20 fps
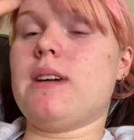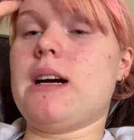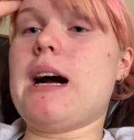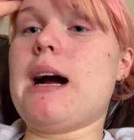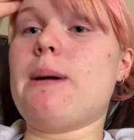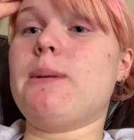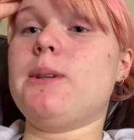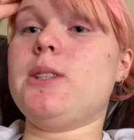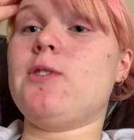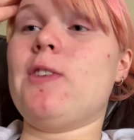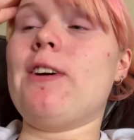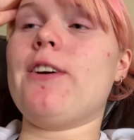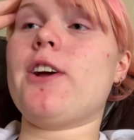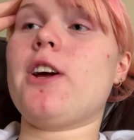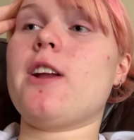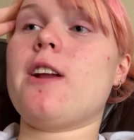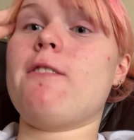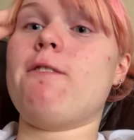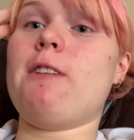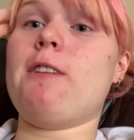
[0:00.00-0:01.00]
I was very
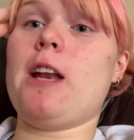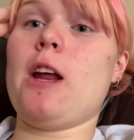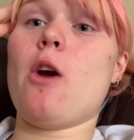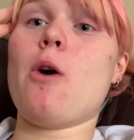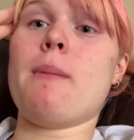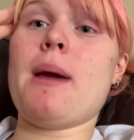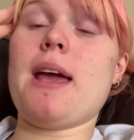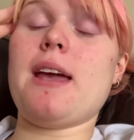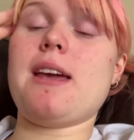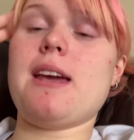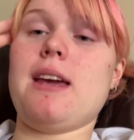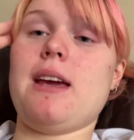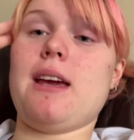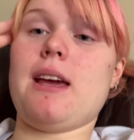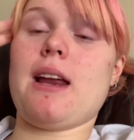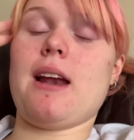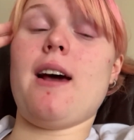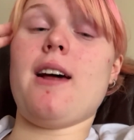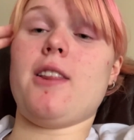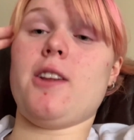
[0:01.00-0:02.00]
good at video making
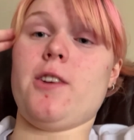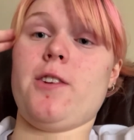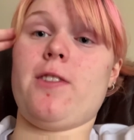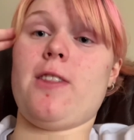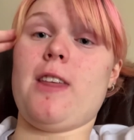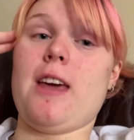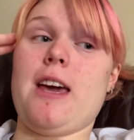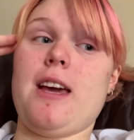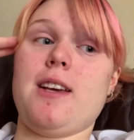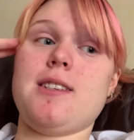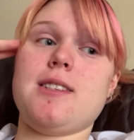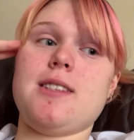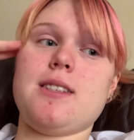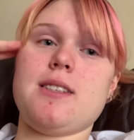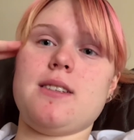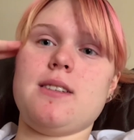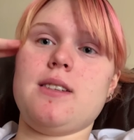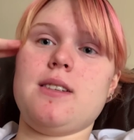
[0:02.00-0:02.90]
and other things.